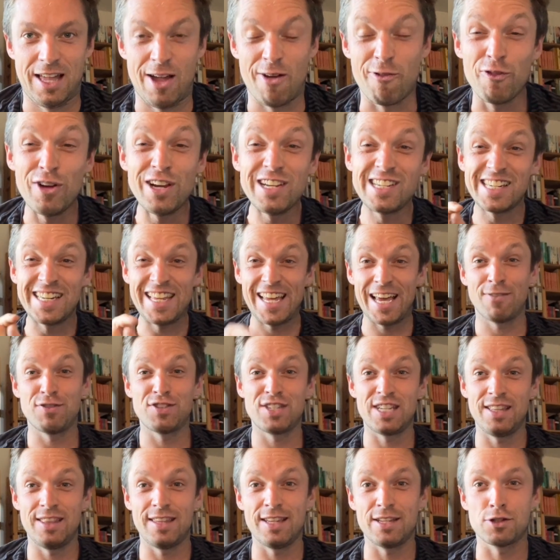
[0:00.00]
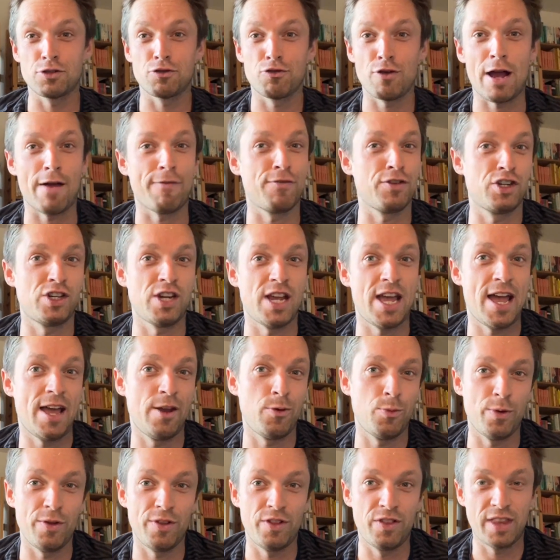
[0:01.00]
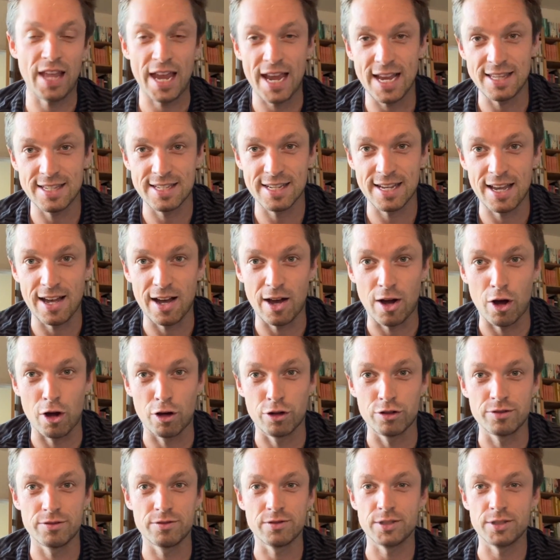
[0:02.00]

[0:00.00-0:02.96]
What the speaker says: And recently I've seen this graph shared with data on